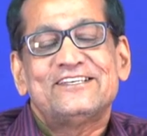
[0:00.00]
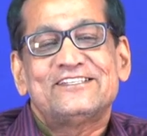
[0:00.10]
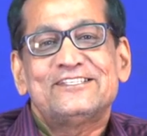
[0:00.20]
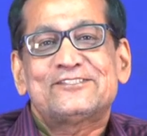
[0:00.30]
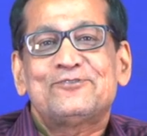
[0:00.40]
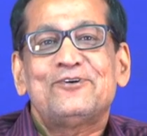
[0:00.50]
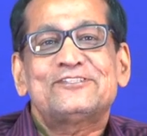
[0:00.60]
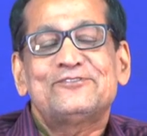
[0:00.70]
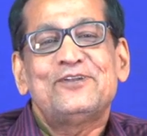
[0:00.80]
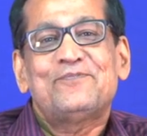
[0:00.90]
This
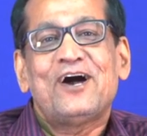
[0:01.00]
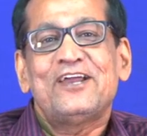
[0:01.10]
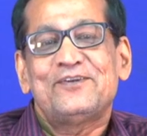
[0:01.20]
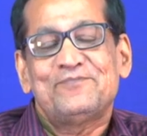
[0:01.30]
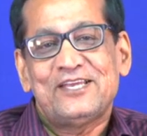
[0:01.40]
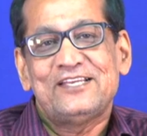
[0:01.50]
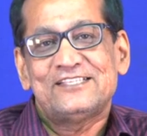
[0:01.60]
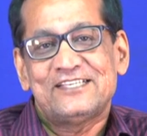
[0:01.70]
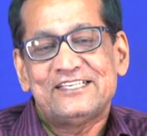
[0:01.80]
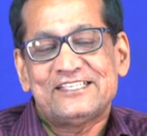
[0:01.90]
course will find
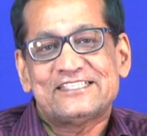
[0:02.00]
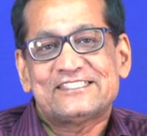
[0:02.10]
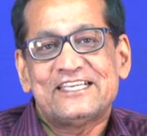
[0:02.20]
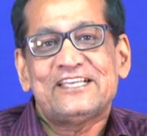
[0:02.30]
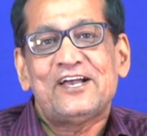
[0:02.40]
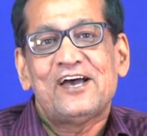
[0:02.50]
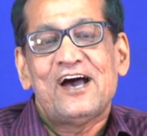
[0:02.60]
very interesting.